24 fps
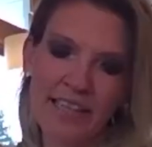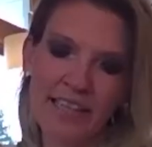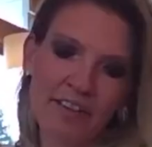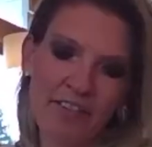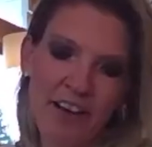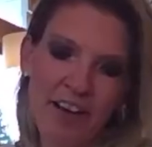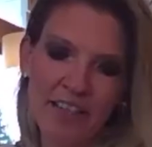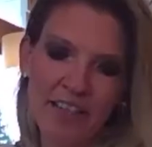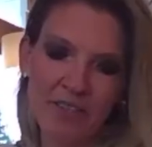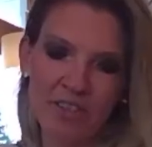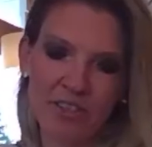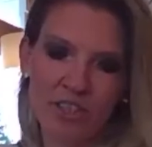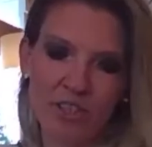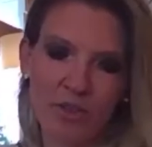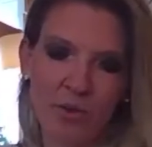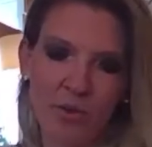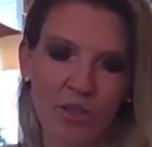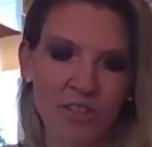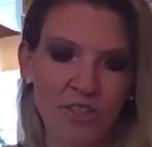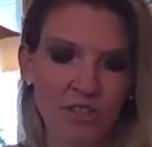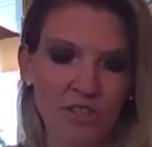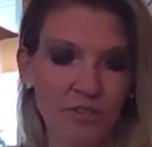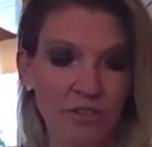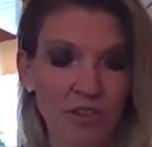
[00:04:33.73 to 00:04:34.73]
FICO
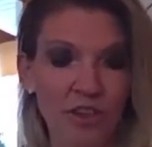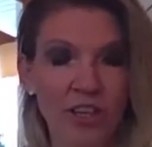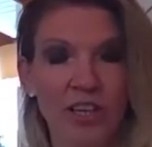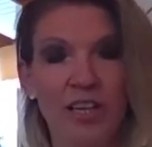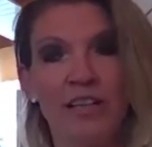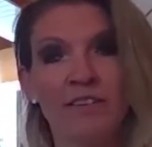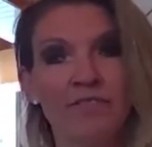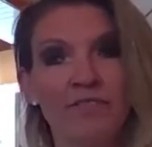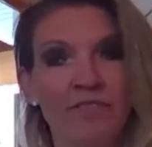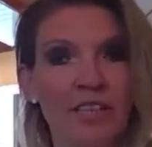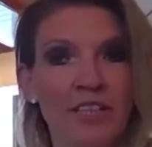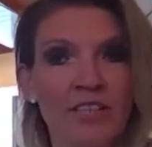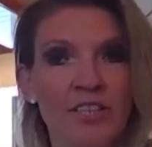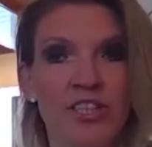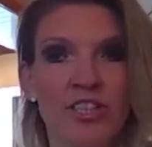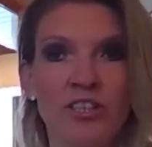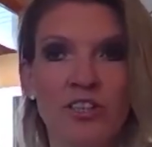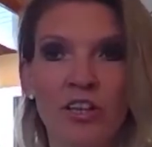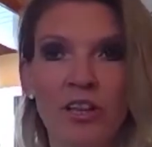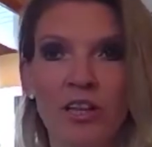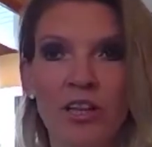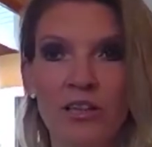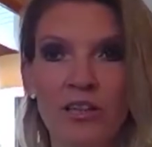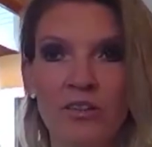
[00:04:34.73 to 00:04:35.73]
score, so for a
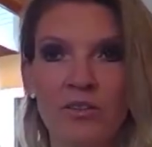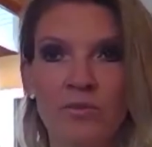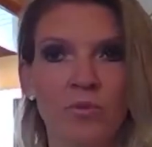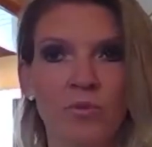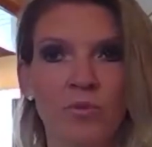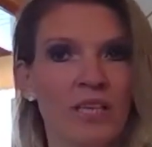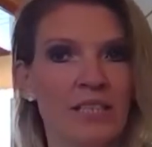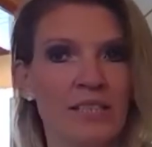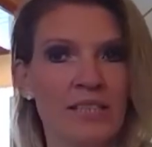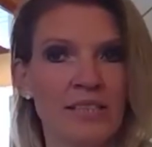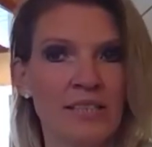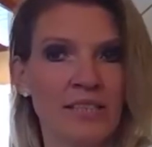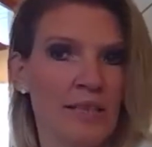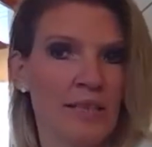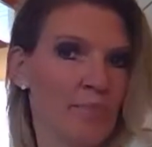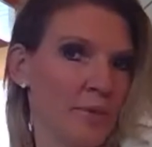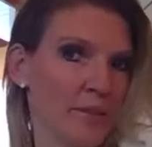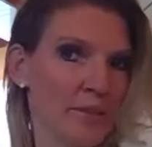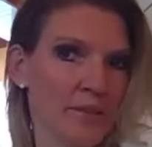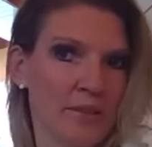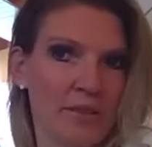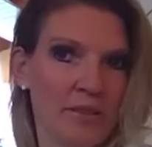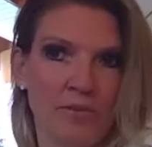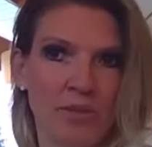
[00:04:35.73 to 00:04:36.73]
conventional loan, what does
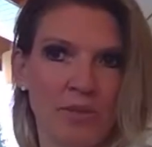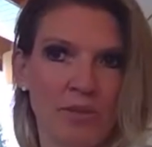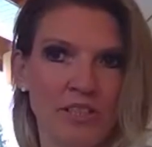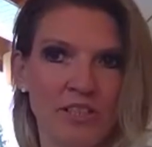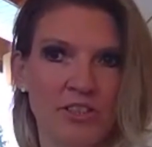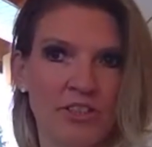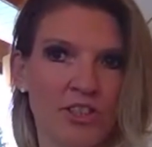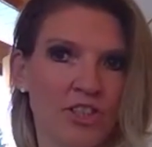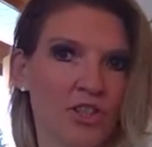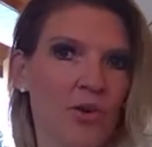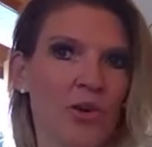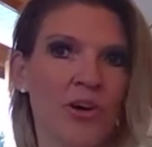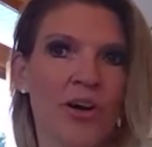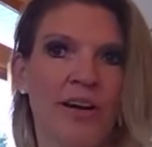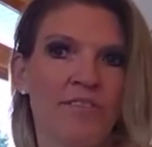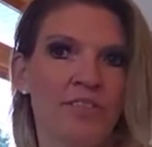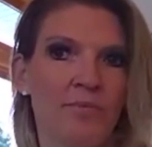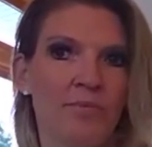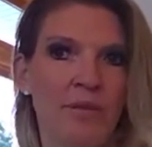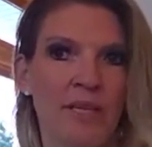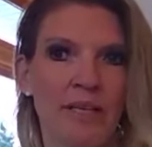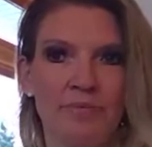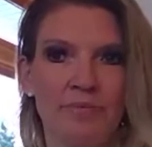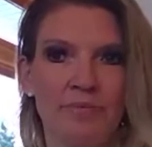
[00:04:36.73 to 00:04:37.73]
your score have to